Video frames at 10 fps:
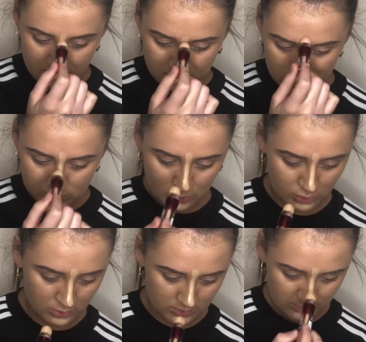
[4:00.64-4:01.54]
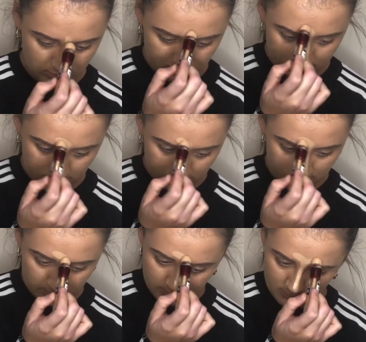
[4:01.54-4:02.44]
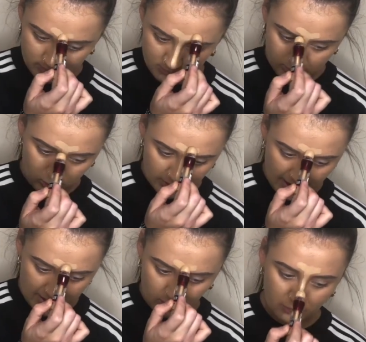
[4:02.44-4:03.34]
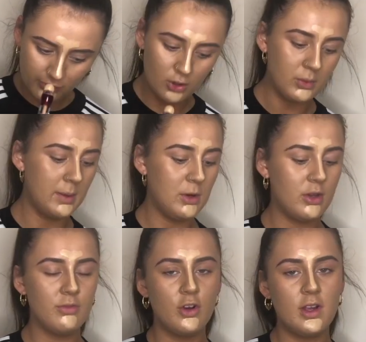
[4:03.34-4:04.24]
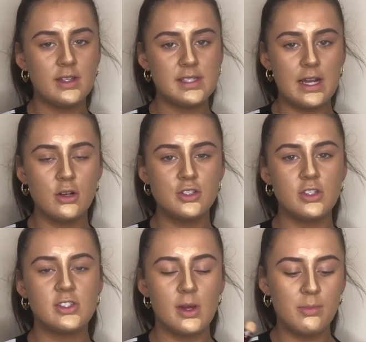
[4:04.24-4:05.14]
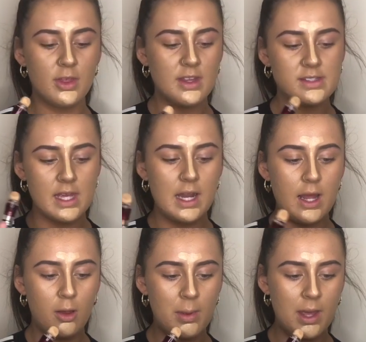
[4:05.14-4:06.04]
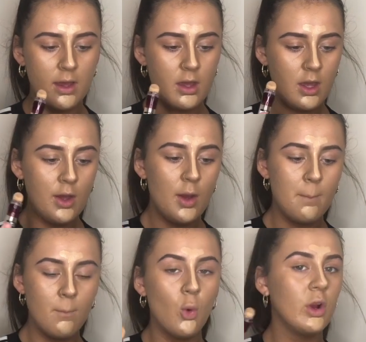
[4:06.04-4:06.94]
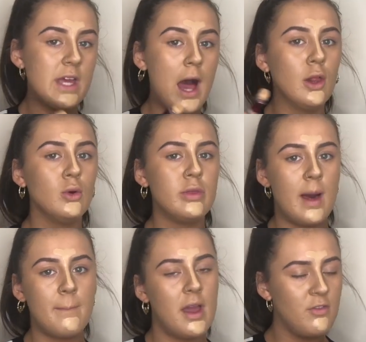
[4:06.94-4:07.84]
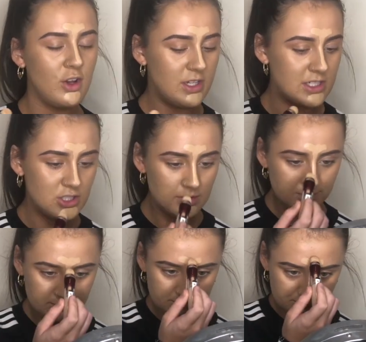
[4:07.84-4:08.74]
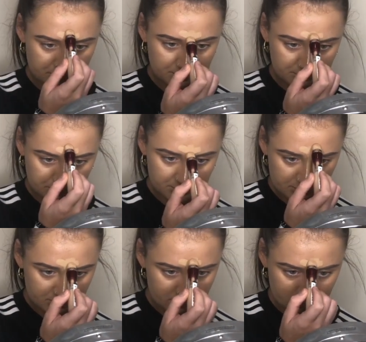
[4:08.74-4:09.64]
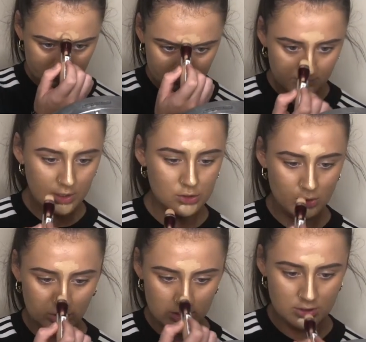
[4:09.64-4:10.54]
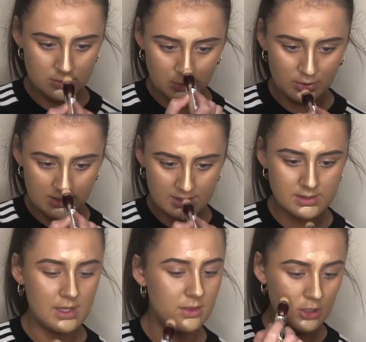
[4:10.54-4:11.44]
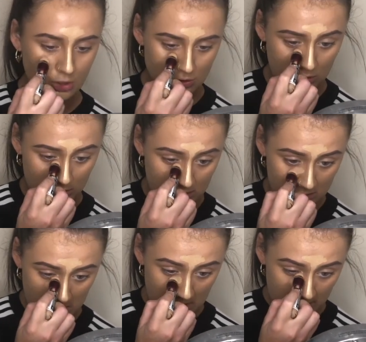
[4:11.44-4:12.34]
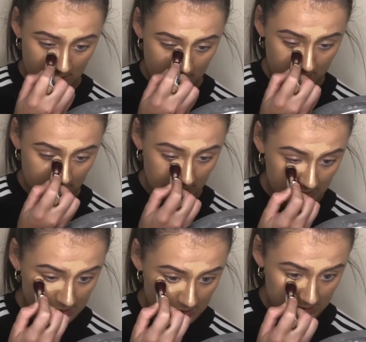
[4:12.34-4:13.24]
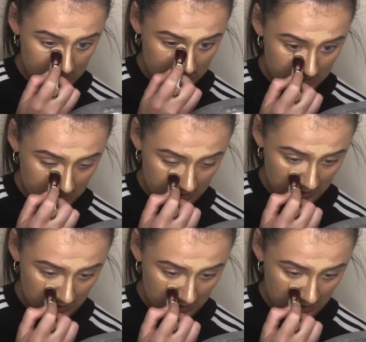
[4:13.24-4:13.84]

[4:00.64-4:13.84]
So what I go for when I'm looking for a concealer is just something that's a little bit more yellow than my foundation. So I'm gonna just put this in the usual places.